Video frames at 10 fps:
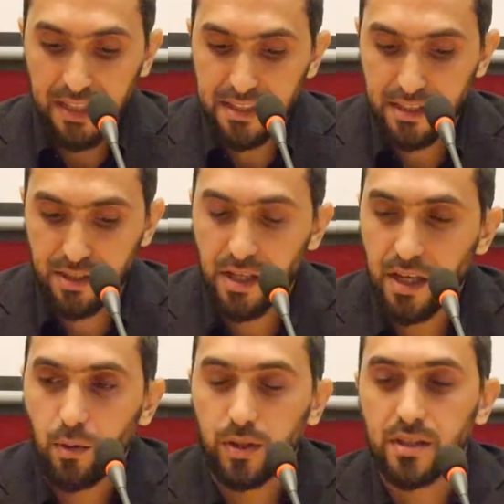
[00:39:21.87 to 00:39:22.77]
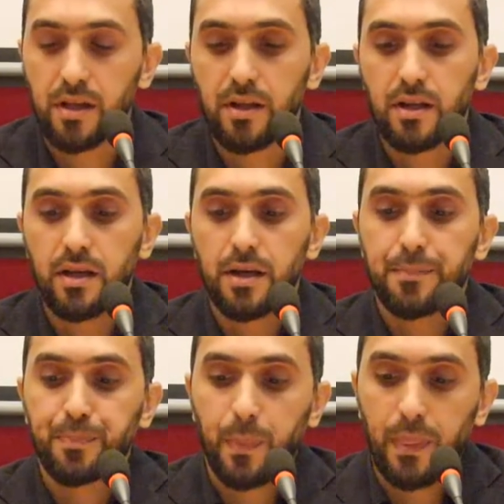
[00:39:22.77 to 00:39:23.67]
This is what Ibn
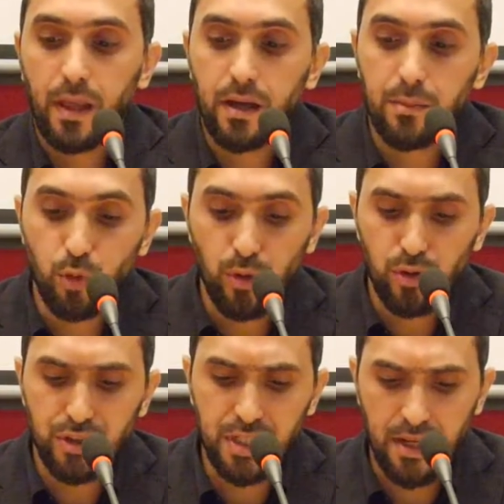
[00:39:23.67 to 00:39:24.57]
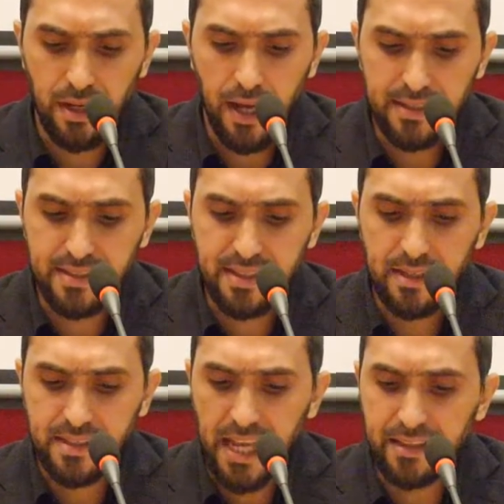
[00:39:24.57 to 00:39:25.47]
Rushd has
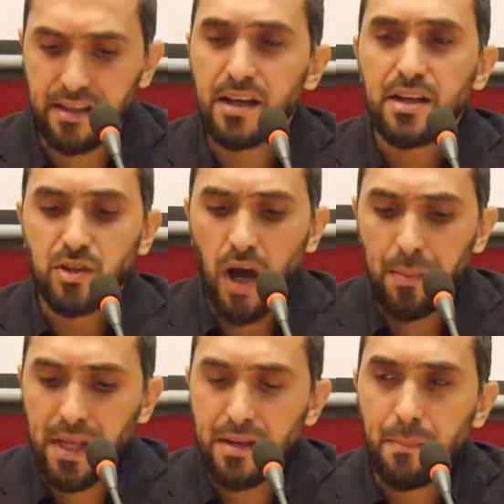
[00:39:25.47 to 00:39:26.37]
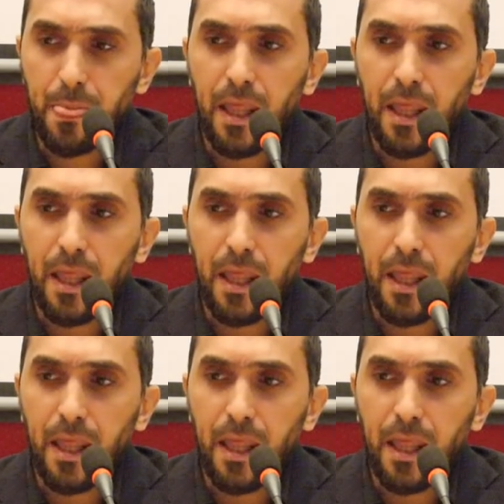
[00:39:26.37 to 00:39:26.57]
said. So I mean,